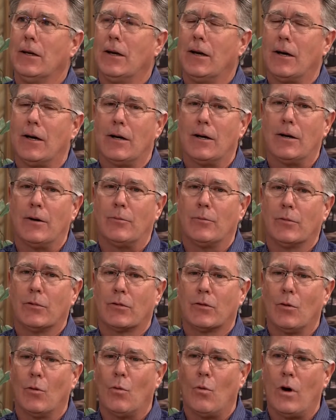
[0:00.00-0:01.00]
Um,
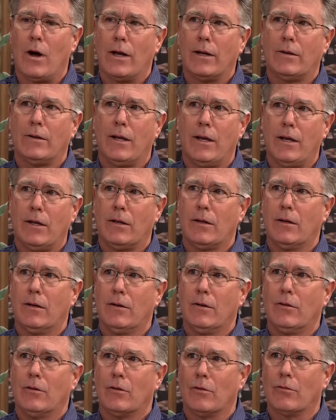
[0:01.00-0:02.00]
so why take
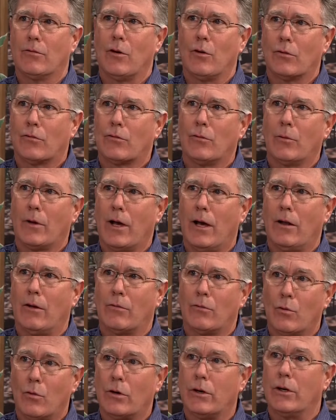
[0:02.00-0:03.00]
the folks from
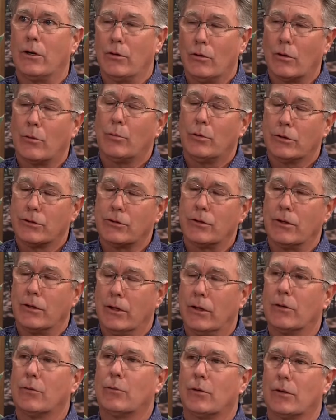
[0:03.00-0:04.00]
California who are pushing
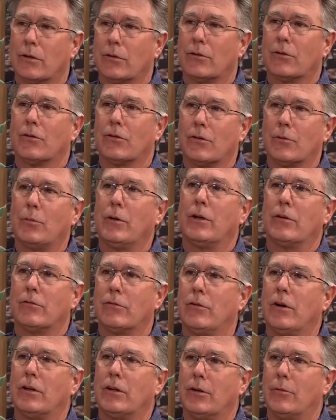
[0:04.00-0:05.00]
this because this is being
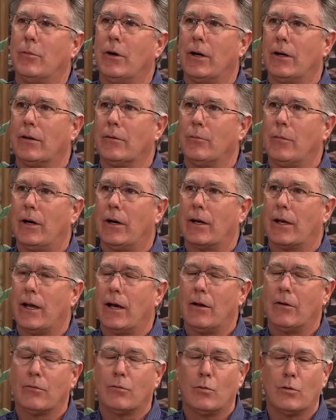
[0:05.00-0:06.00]
funded by, by a
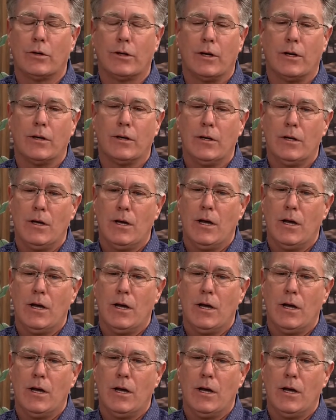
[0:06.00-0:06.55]
California